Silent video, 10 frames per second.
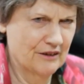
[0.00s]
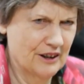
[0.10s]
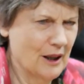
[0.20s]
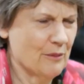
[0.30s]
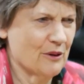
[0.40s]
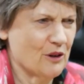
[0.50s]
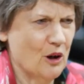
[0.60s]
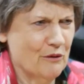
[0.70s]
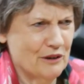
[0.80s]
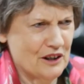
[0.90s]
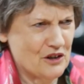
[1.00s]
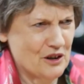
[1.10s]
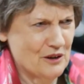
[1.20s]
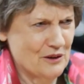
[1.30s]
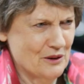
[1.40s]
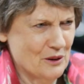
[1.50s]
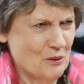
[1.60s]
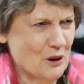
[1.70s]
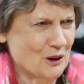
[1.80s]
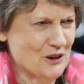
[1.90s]
the number of conflicts in the
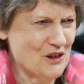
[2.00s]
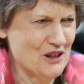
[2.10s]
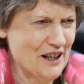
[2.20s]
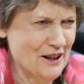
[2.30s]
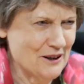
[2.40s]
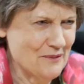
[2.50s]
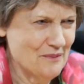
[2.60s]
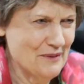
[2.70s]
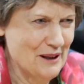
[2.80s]
world is down